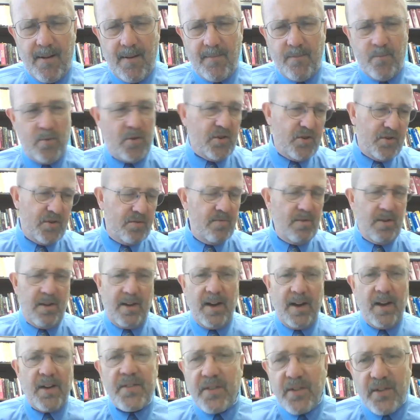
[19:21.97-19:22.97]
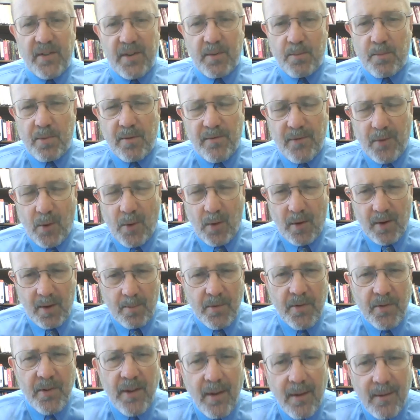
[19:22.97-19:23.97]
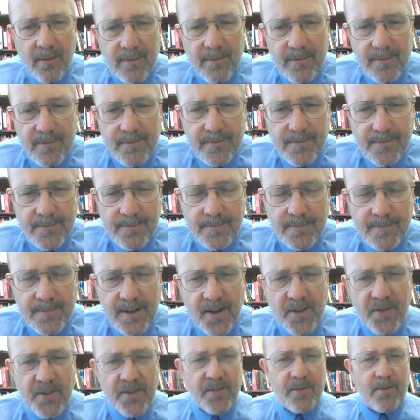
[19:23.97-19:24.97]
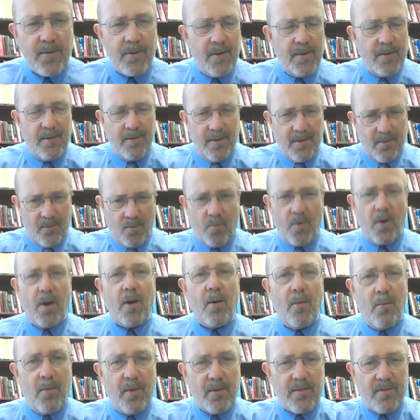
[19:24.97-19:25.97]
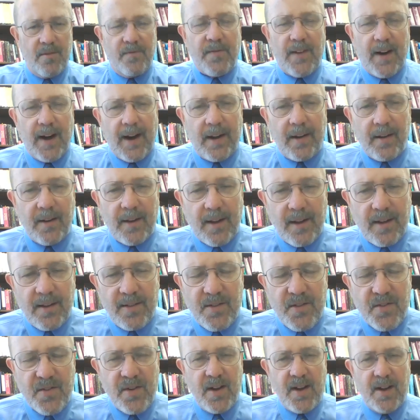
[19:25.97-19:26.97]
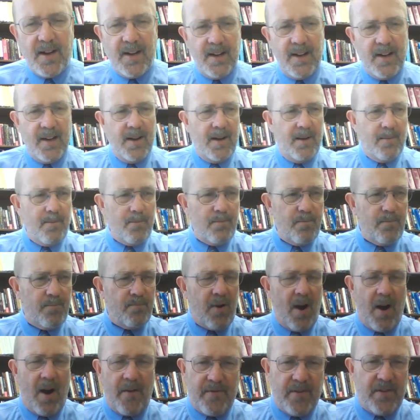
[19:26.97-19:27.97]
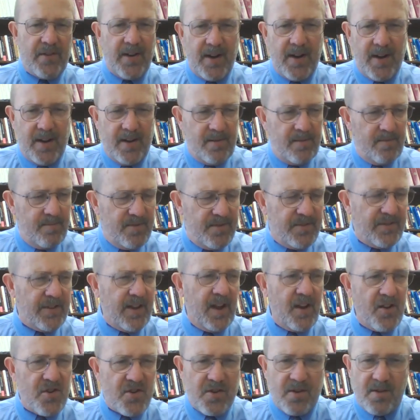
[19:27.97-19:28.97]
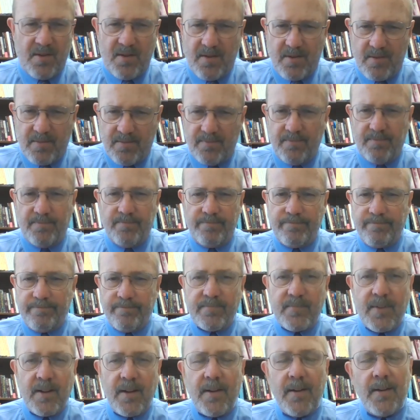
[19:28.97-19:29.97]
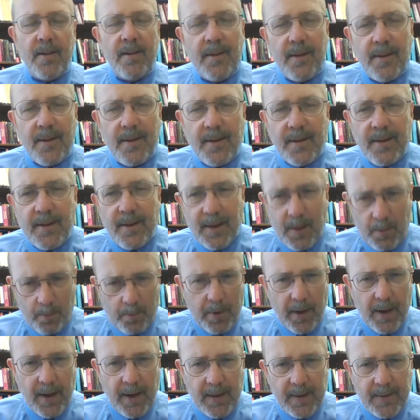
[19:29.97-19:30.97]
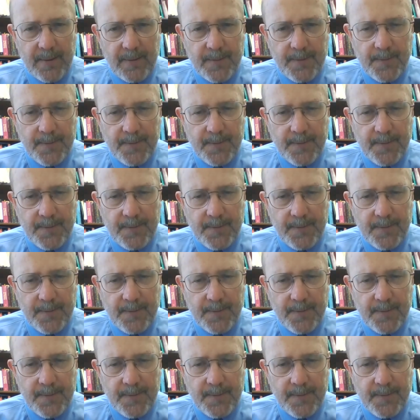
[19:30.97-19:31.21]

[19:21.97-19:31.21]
which Augustus had put forward himself as Rome, divinely prophesied, sanctioned empire.